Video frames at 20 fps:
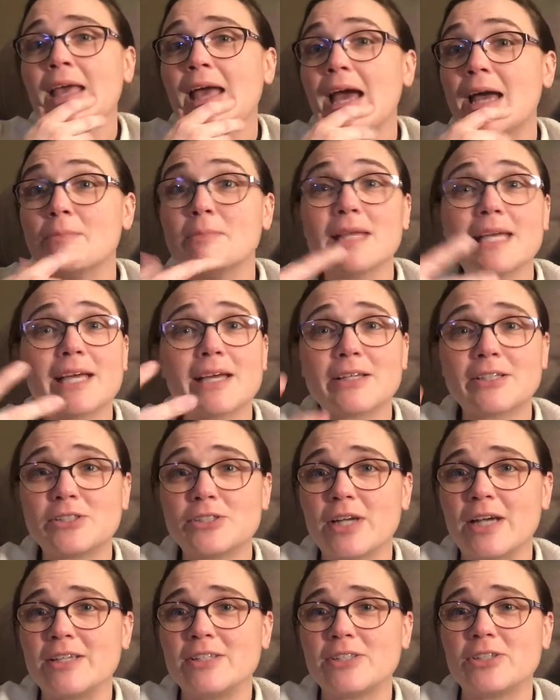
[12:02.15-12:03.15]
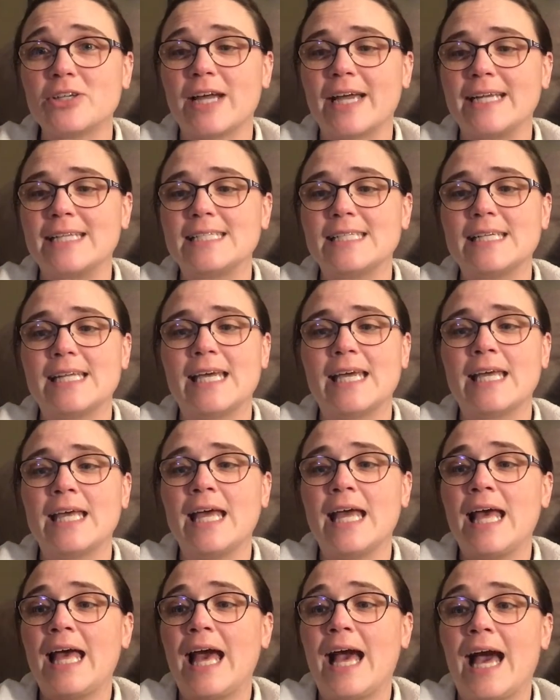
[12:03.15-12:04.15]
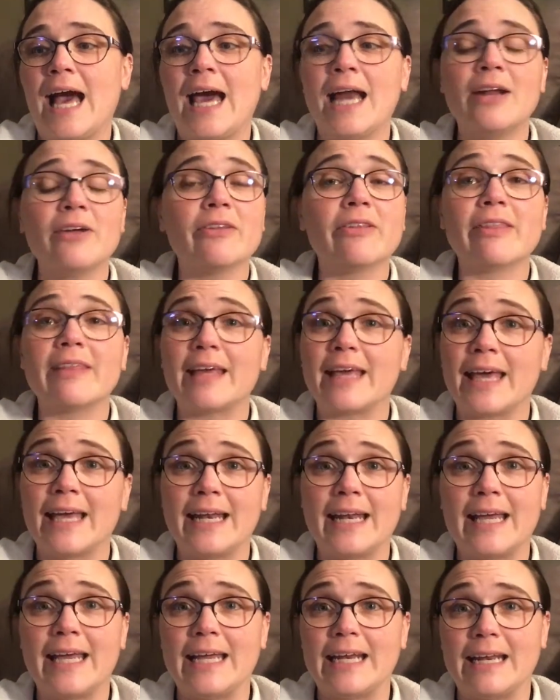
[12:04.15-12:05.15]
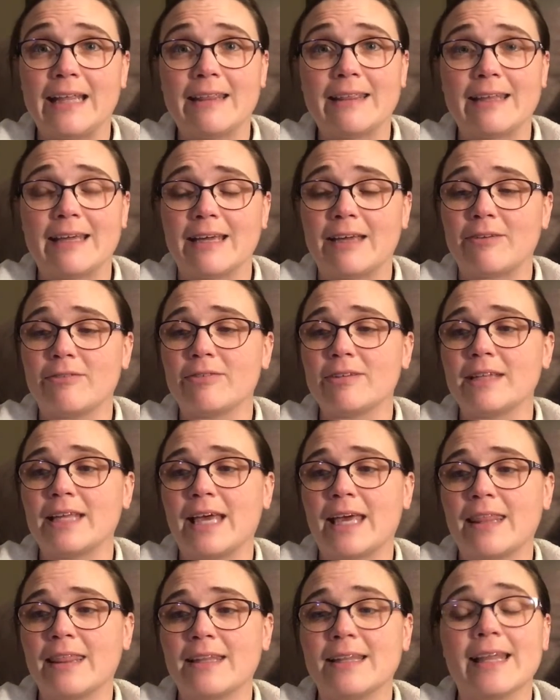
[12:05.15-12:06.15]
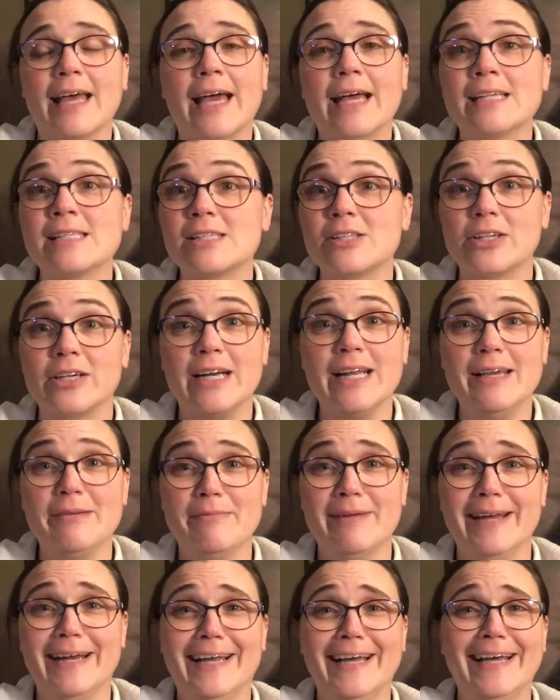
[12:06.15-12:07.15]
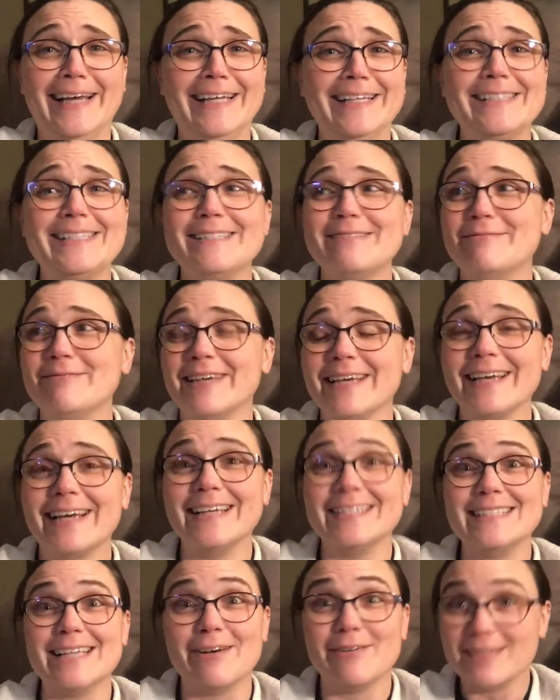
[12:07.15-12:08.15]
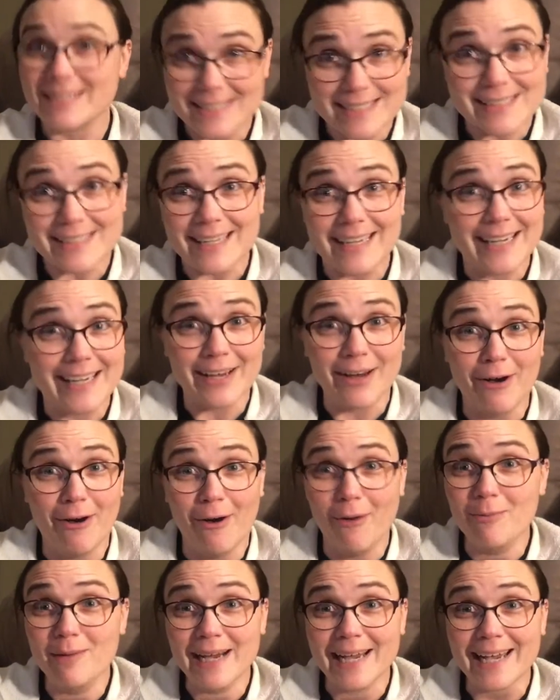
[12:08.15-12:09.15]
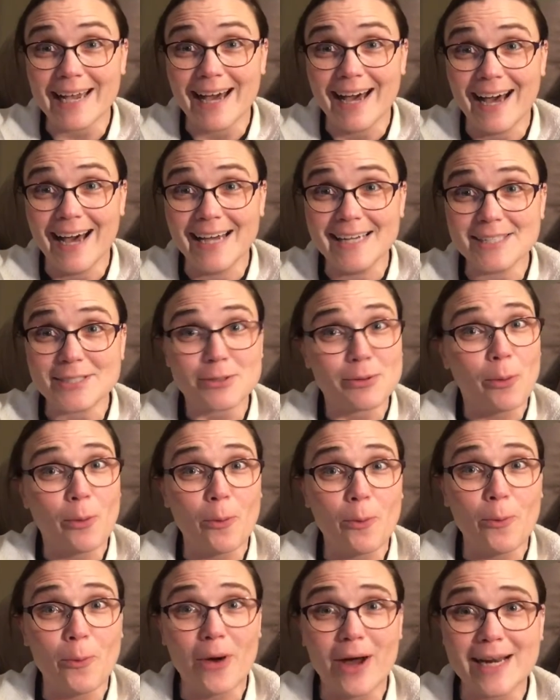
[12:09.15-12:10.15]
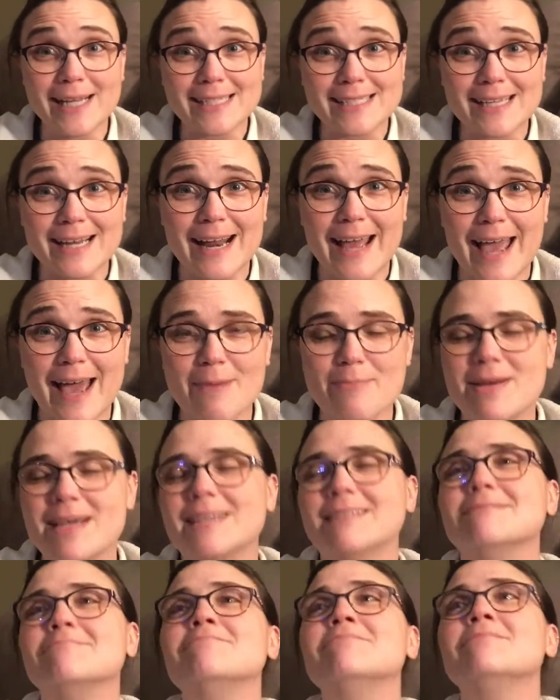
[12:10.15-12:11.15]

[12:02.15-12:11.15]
I'm just trying to knit. I don't think I knit anything for the last 30 minutes because I was just oh my gosh, what is gonna happen?